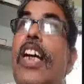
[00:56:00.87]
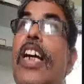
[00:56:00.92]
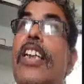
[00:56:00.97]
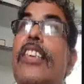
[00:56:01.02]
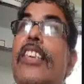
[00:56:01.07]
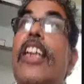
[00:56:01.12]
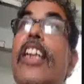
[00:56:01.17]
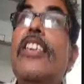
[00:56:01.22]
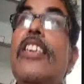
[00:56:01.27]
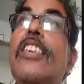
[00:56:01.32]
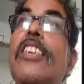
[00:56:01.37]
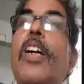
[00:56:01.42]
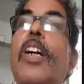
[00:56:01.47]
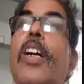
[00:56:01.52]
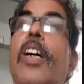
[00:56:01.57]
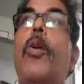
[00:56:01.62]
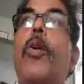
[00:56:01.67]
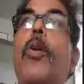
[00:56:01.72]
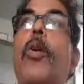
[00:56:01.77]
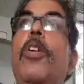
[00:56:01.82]
That is the
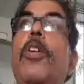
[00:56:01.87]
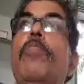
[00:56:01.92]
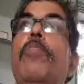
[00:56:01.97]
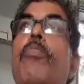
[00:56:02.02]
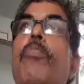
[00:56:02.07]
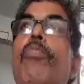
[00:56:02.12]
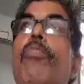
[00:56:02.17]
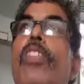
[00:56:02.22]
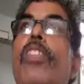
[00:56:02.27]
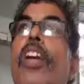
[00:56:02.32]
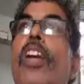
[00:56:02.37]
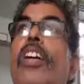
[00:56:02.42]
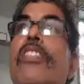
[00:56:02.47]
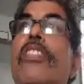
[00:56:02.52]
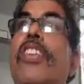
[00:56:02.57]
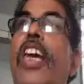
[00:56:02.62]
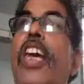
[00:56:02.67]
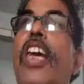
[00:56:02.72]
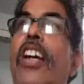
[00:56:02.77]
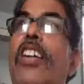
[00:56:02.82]
problem.
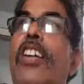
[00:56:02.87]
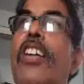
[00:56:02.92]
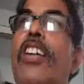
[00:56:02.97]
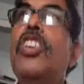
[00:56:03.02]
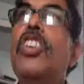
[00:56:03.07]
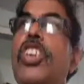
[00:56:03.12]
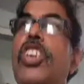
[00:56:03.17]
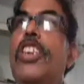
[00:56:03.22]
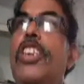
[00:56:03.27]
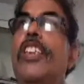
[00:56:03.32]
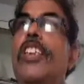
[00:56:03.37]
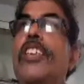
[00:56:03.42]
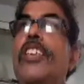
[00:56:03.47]
They consider